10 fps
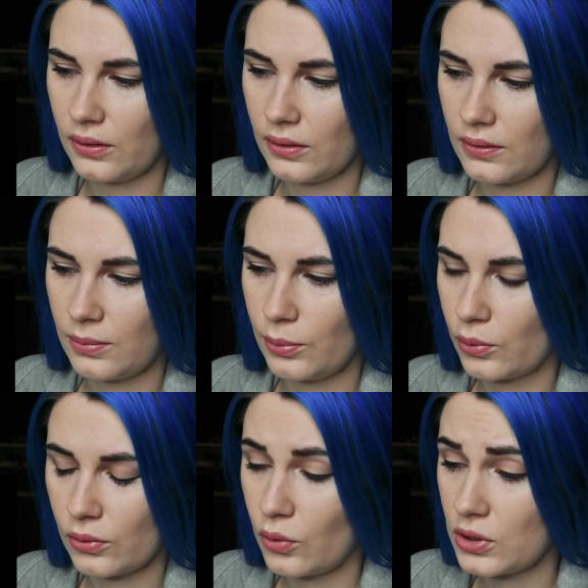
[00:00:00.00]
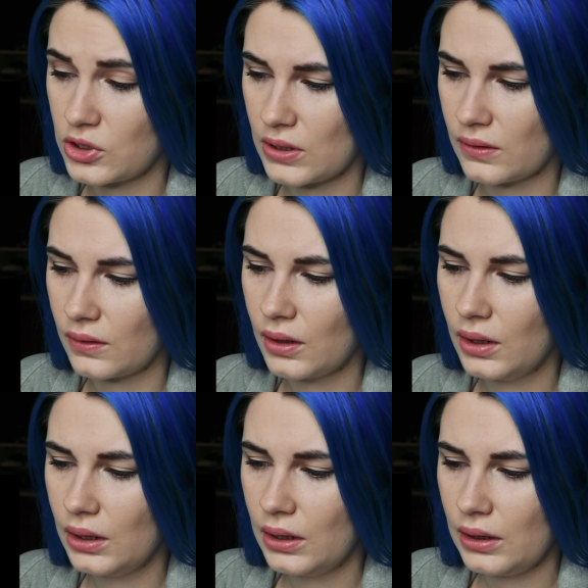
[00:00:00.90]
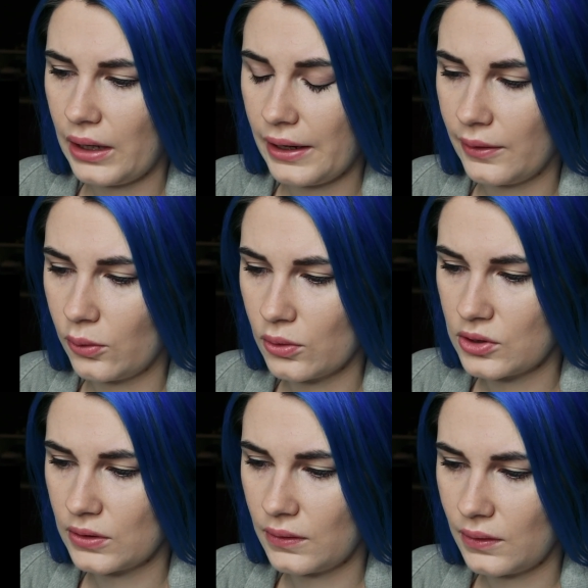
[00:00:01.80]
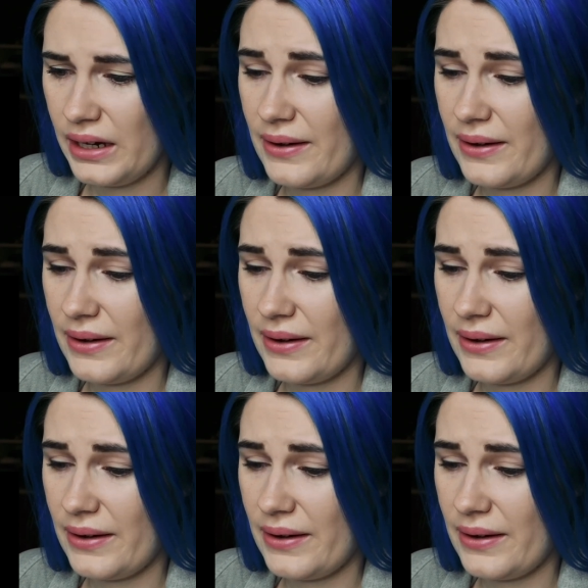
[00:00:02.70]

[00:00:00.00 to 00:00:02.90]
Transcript: This is gorgeous, lighting gorgeous.